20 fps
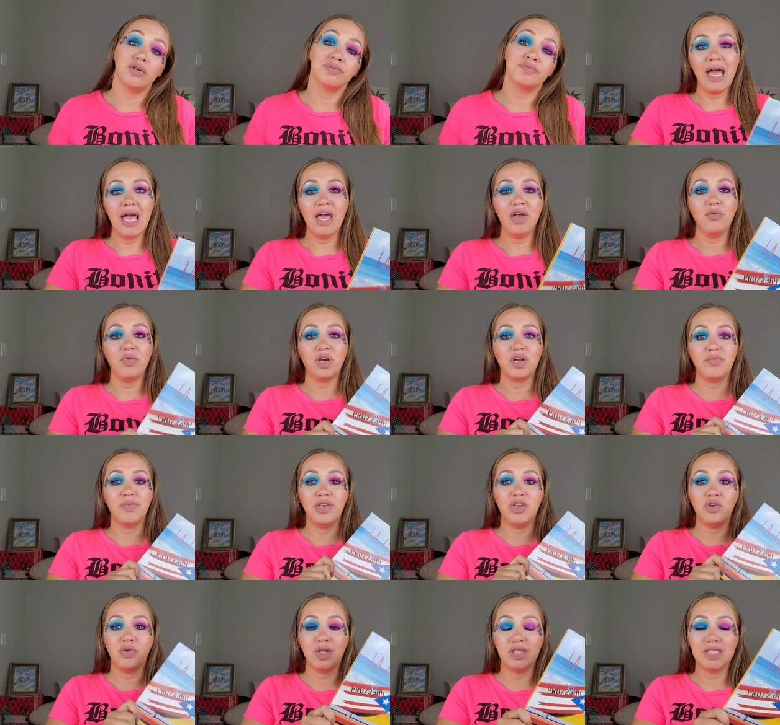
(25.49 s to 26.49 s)
and we're gonna be
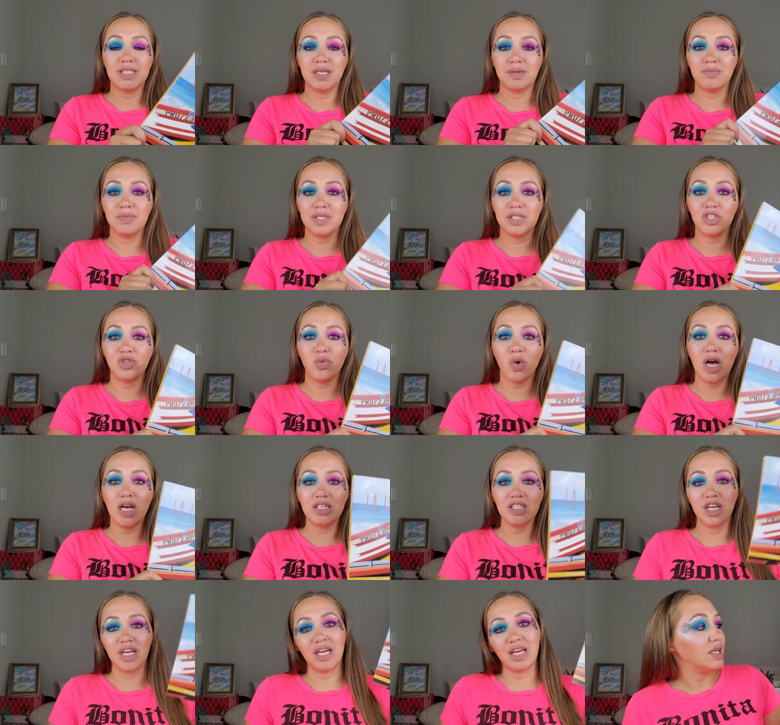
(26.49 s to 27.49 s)
doing some swatching.